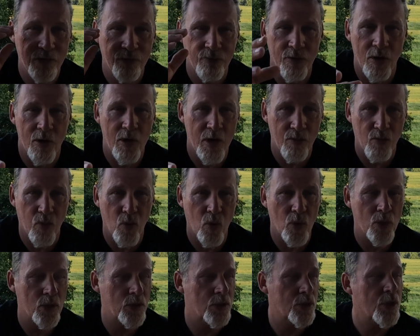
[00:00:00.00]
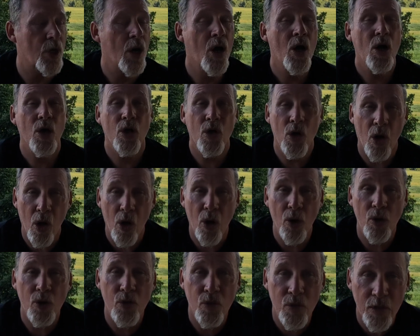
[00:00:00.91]
very important,
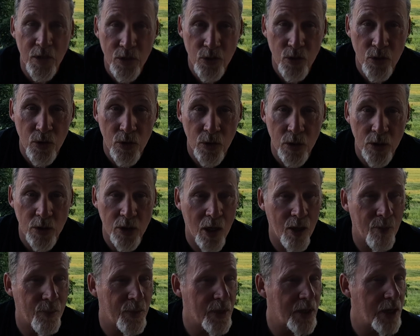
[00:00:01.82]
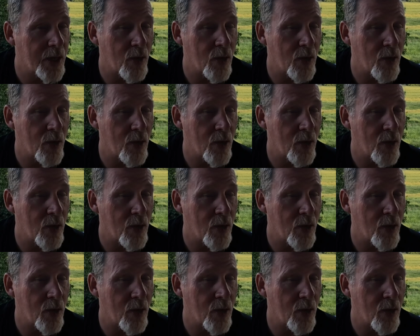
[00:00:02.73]
call your insurance company.